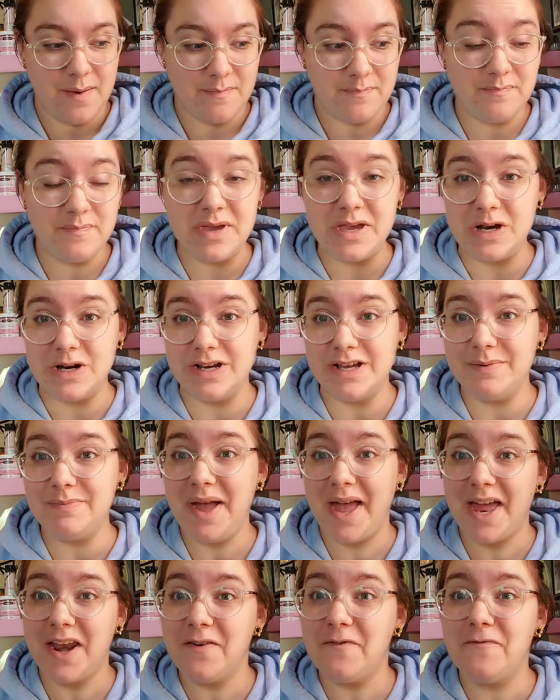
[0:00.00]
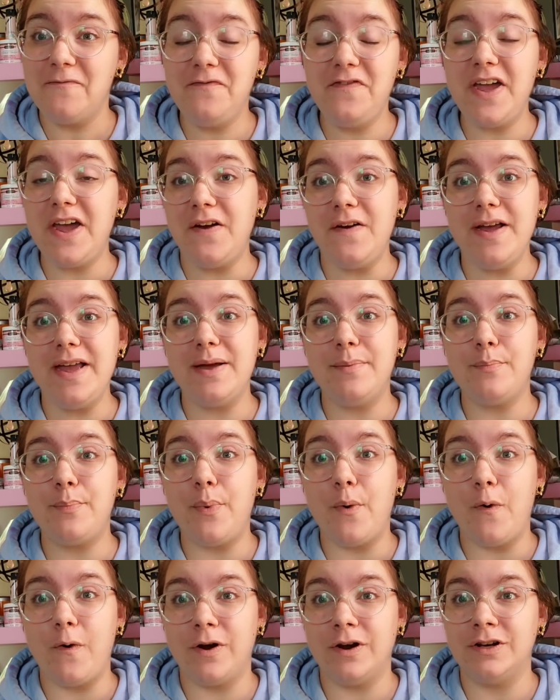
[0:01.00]
Miriam had a very
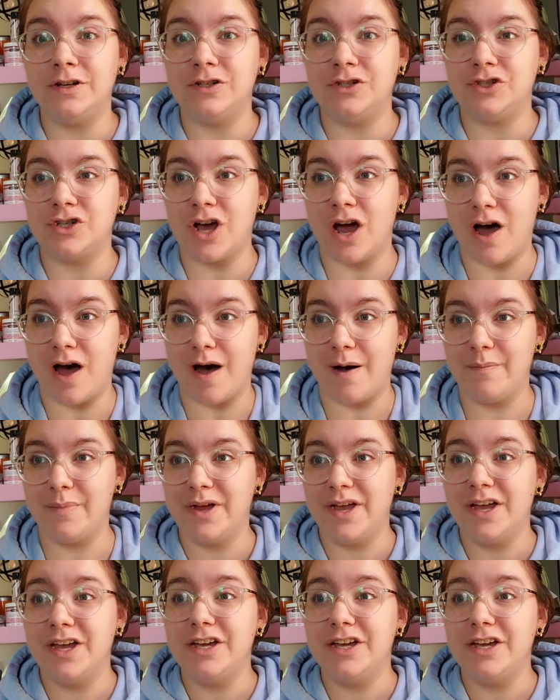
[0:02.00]
important job.